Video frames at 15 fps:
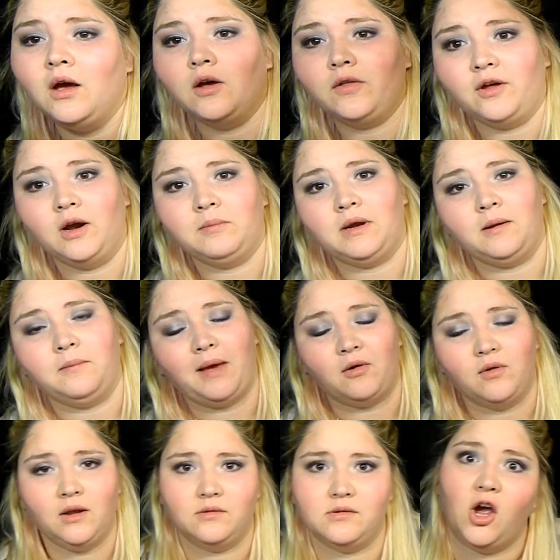Sorry, my
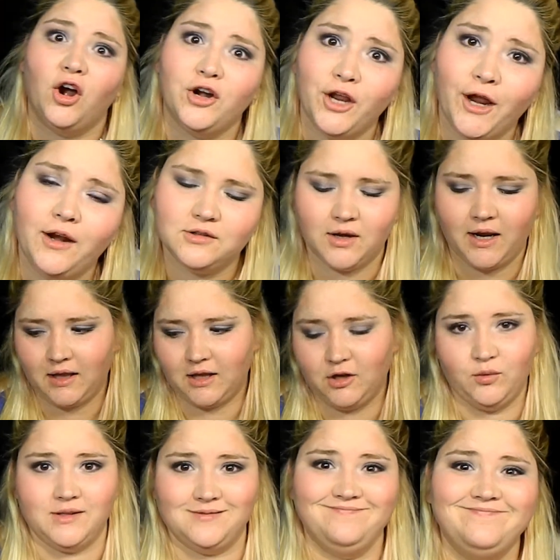batteries are dead, so I had to get new
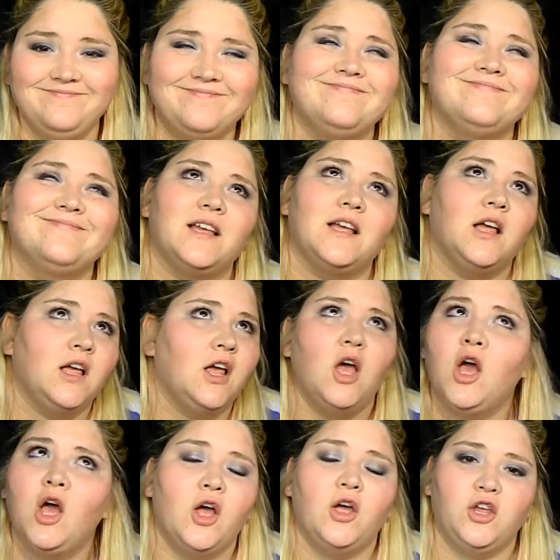ones.
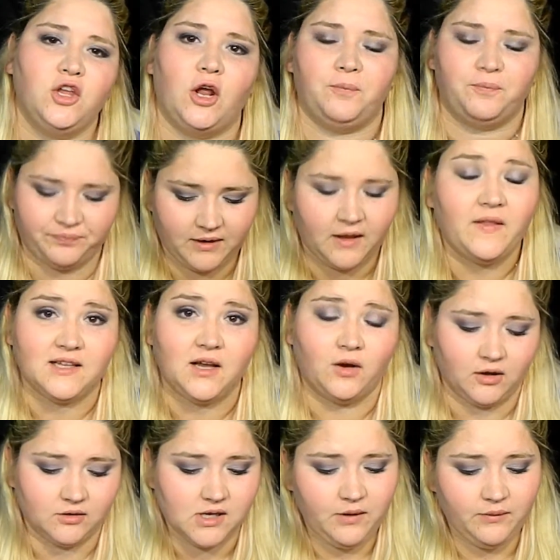You know, that's how it
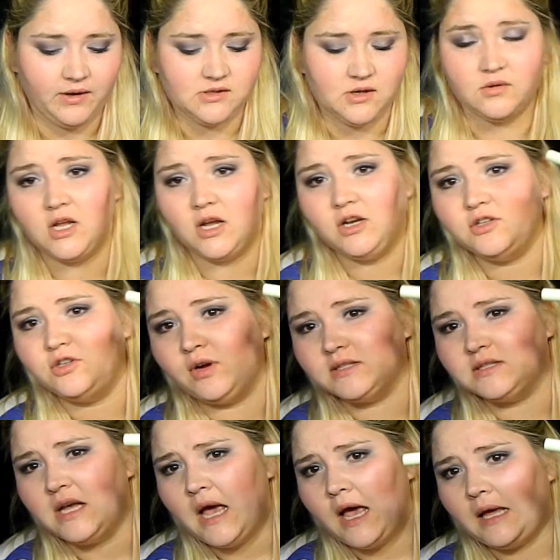goes. Anyway, so I was talking to you guys
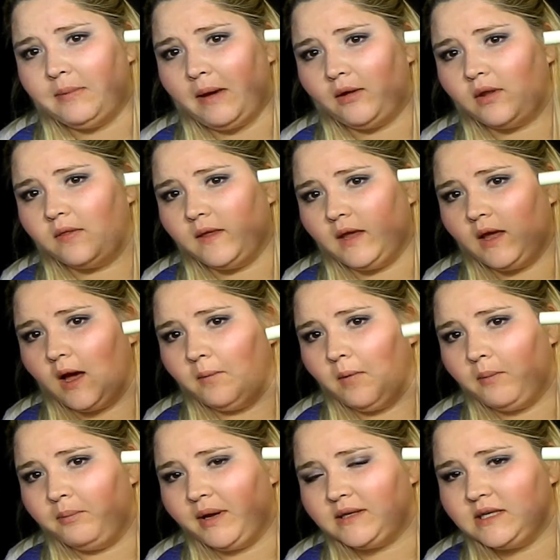about the
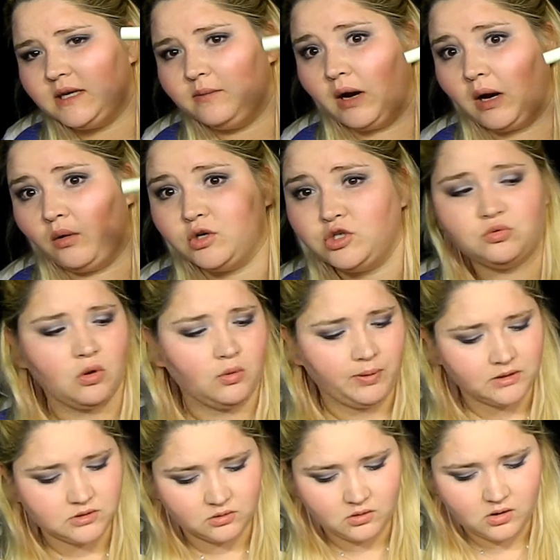Pixie Brow Duo
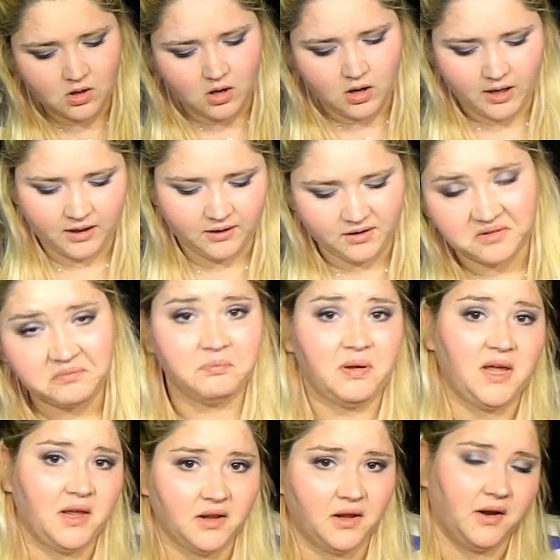Pencil and
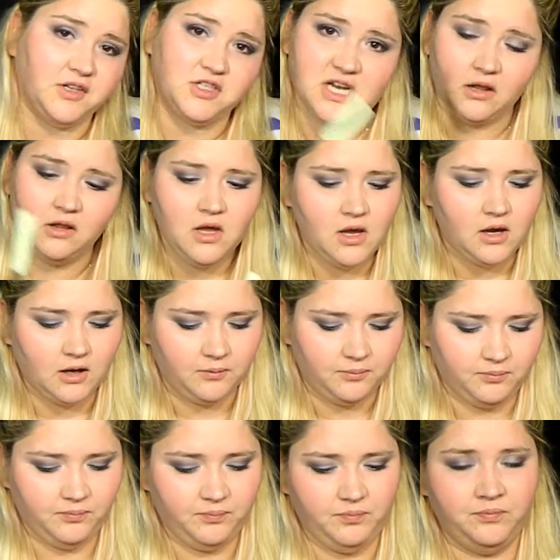Gel.
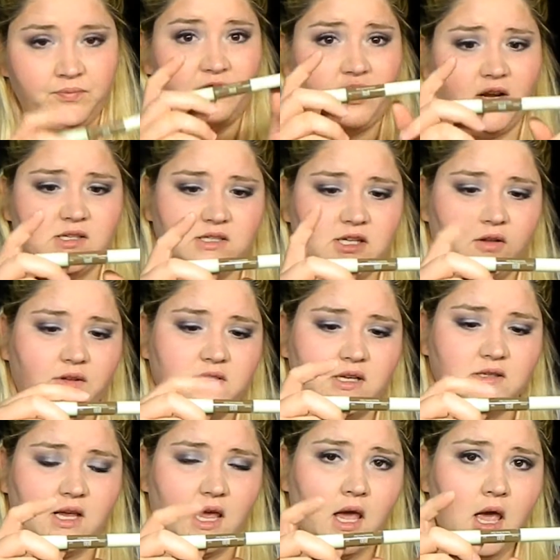If you guys can tell, this
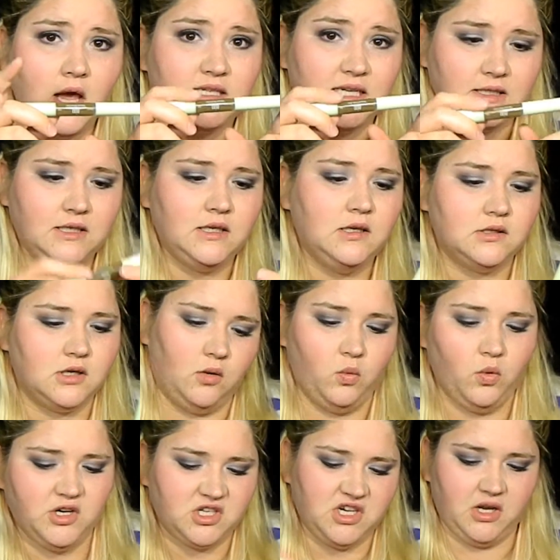is a tinted, so we're
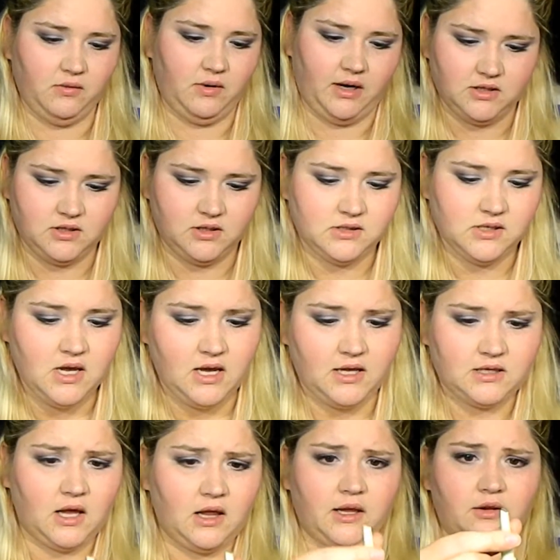just going to get right into this. It's
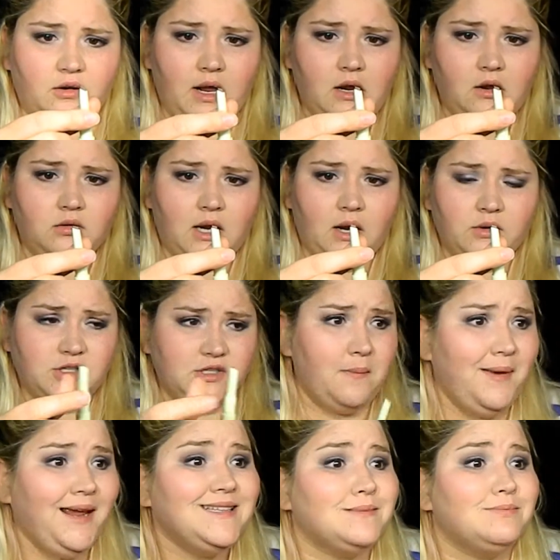got like a little angled brow, which is
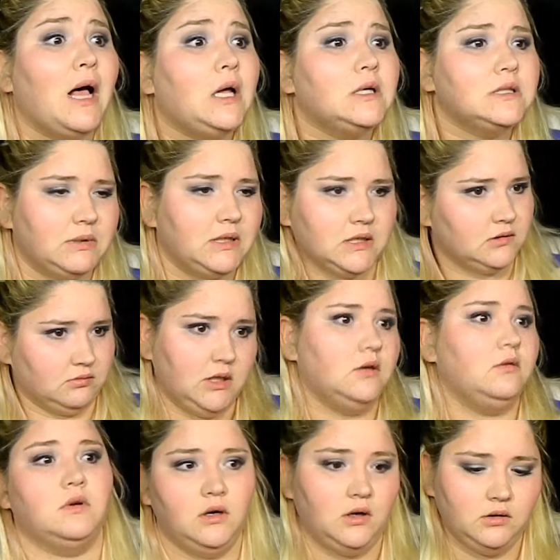amazing balls, because, well,
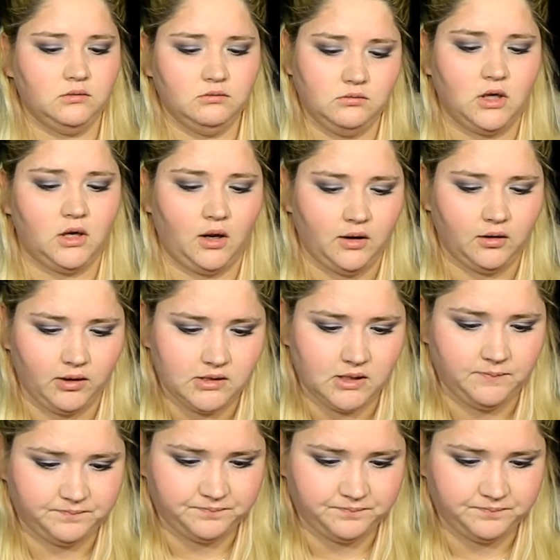I'm kind of crazy.